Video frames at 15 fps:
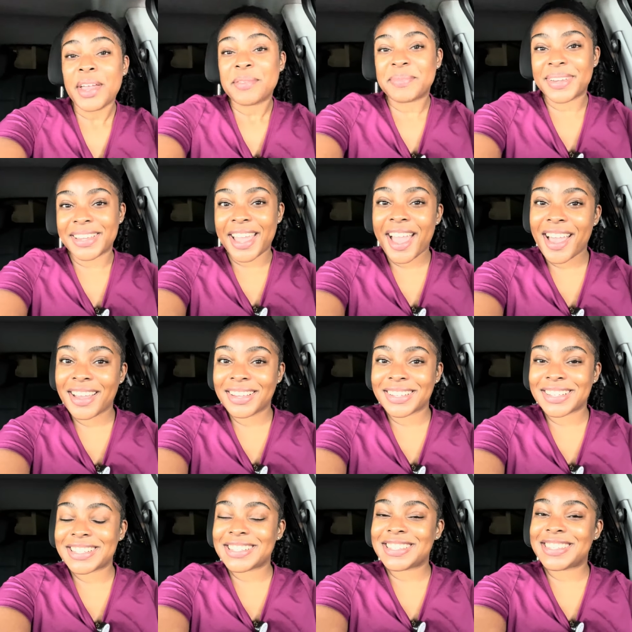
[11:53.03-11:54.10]
but yeah,
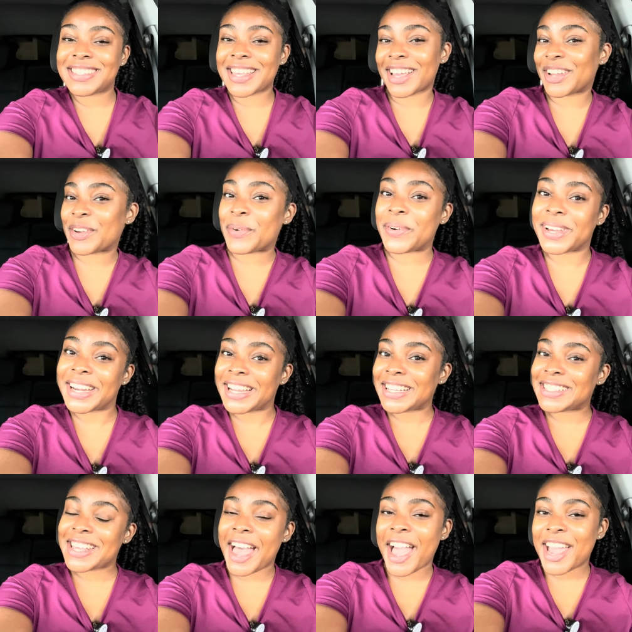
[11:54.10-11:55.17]
it's quitting
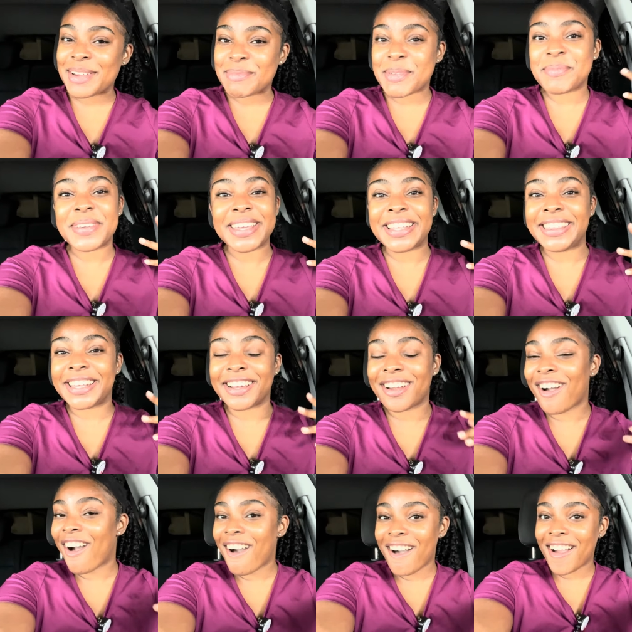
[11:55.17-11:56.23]
time. I'm in the
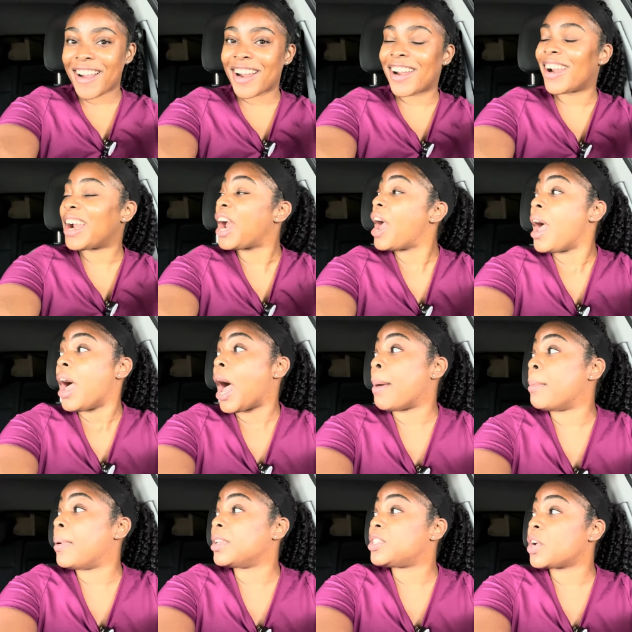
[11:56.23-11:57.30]
car.
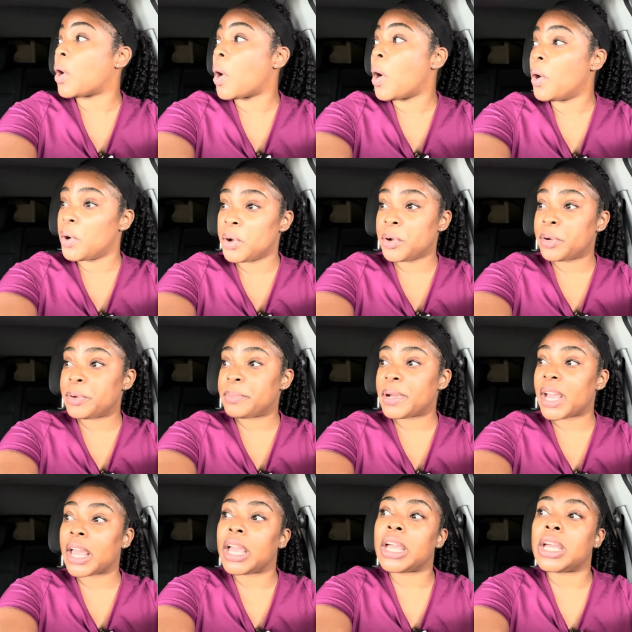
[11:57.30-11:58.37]
I'm about to go home
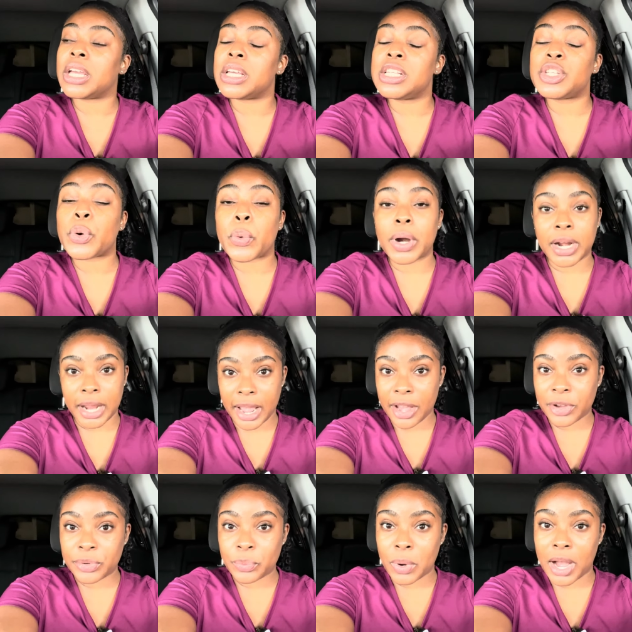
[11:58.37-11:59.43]
and work
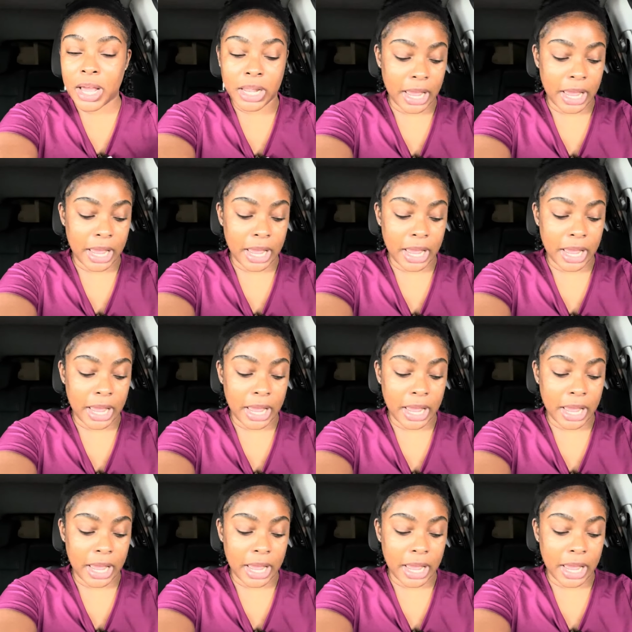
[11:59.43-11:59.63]
out while